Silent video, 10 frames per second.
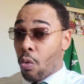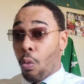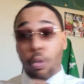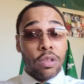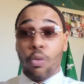
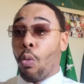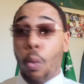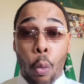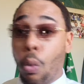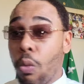
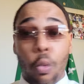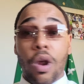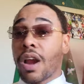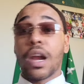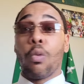
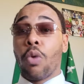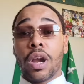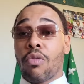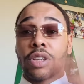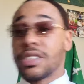Where
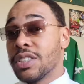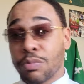where the rest of this?